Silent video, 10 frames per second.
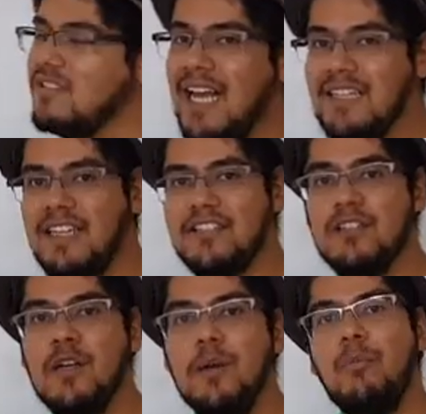like this,
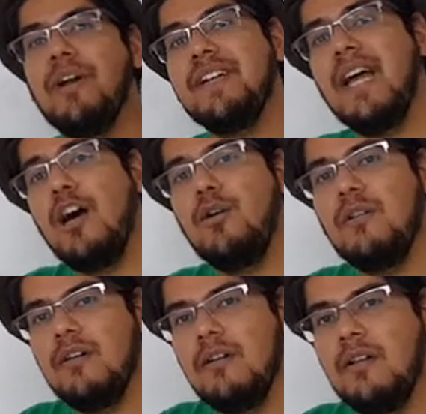but
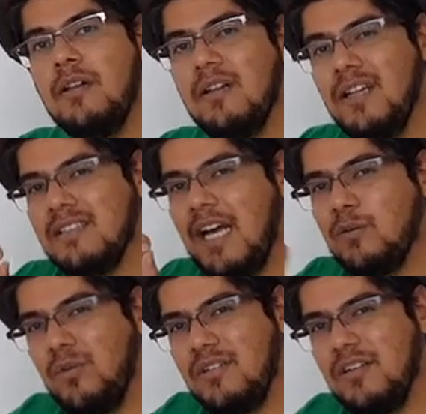now, let's
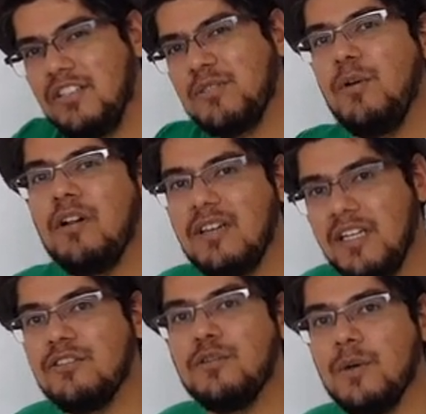add one little small
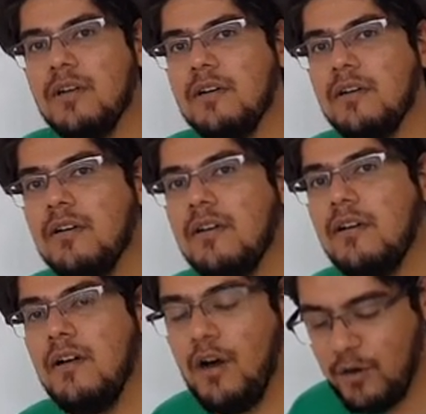thing to it,
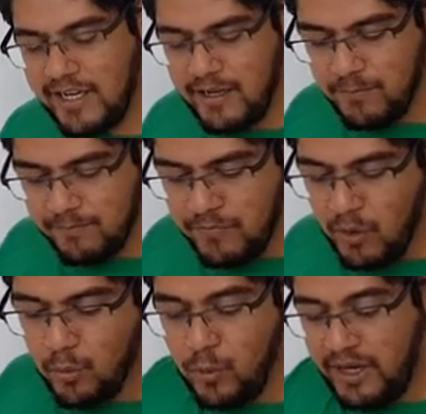okay?
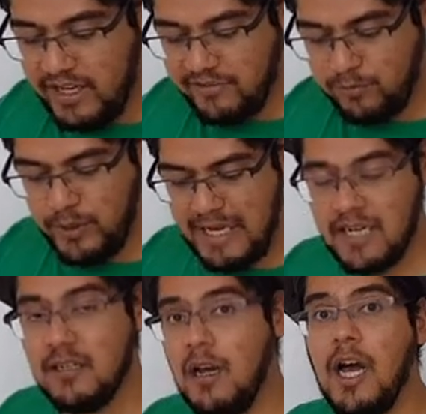What if we
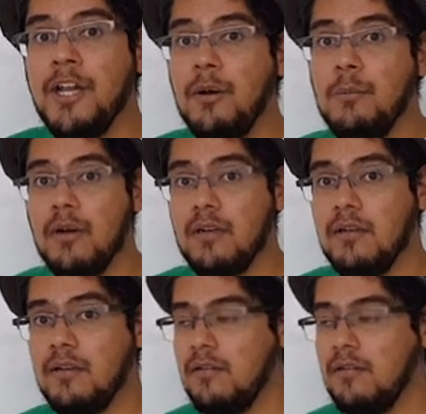add a number,